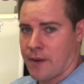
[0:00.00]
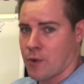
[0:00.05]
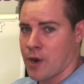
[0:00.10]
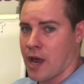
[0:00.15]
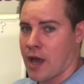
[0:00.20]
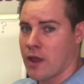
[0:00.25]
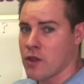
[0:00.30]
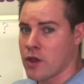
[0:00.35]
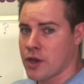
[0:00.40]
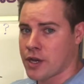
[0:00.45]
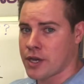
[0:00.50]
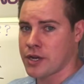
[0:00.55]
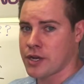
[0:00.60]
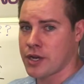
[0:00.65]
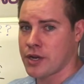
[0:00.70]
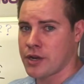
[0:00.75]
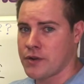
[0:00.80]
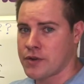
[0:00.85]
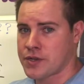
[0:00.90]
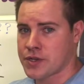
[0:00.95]
We're not looking to
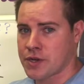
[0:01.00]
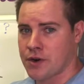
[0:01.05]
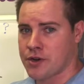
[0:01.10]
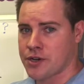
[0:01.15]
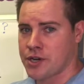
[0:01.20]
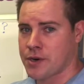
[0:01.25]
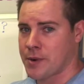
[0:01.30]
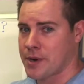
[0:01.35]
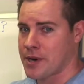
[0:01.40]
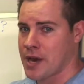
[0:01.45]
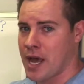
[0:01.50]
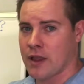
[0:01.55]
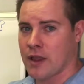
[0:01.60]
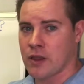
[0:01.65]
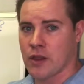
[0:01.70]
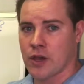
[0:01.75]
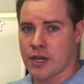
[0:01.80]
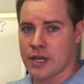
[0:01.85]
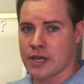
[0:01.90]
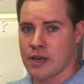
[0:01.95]
do surgery, we're not
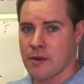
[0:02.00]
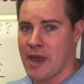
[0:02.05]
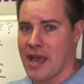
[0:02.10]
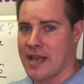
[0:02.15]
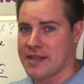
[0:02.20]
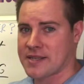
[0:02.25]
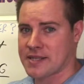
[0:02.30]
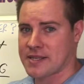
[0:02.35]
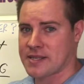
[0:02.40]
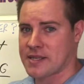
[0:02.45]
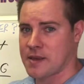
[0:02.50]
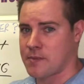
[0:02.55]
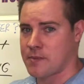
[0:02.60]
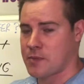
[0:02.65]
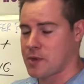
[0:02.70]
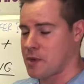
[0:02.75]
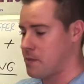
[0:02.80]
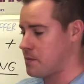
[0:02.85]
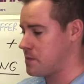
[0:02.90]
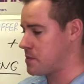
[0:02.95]
looking to mask
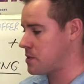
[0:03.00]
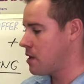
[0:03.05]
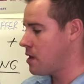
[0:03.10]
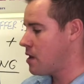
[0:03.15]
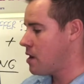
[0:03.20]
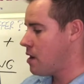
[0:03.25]
symptoms,